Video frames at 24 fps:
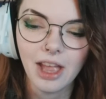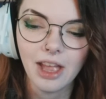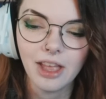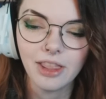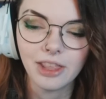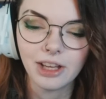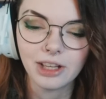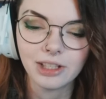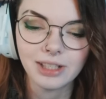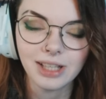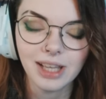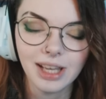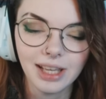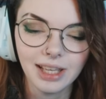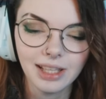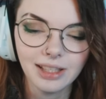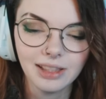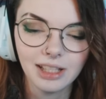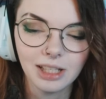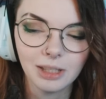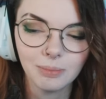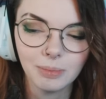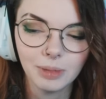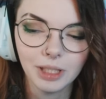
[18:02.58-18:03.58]
they're taking
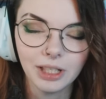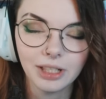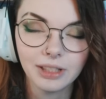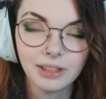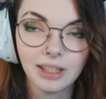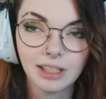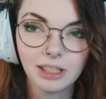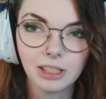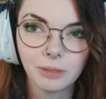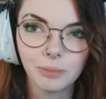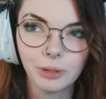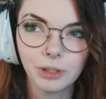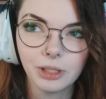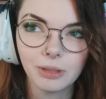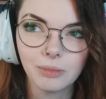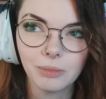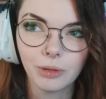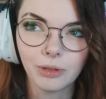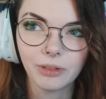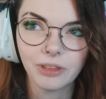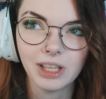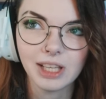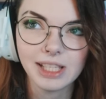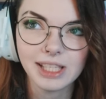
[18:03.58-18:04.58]
their blood, then they're putting
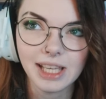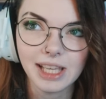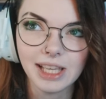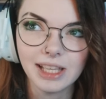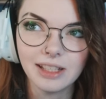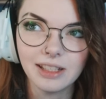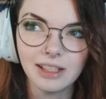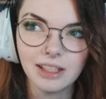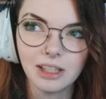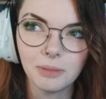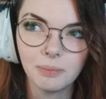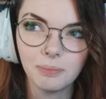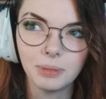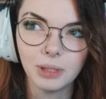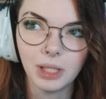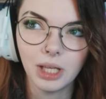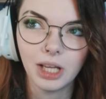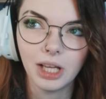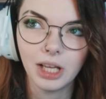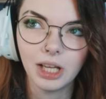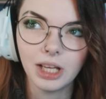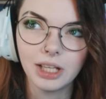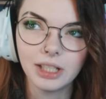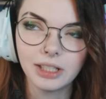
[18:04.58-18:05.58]
more things into the
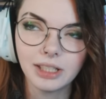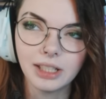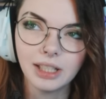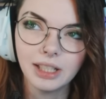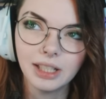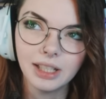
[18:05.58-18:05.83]
blood.